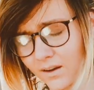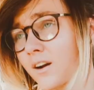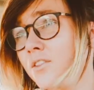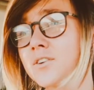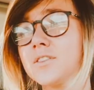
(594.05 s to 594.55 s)

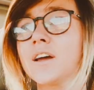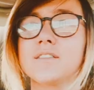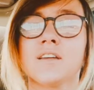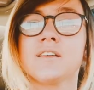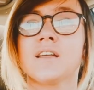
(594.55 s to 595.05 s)
another like
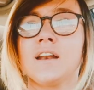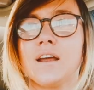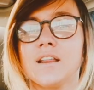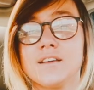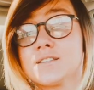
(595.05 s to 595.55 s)
thing that,
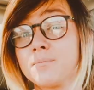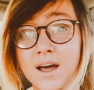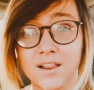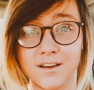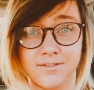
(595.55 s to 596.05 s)
at least in
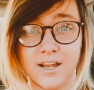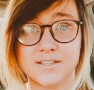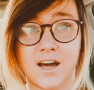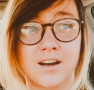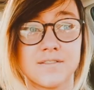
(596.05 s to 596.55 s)
my life, that
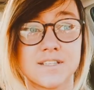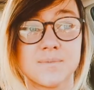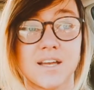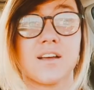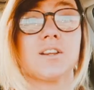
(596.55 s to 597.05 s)
is kind of
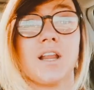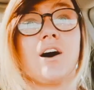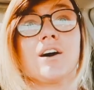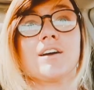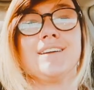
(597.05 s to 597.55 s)
seems like a
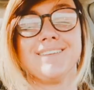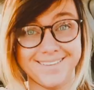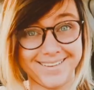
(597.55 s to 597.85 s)
long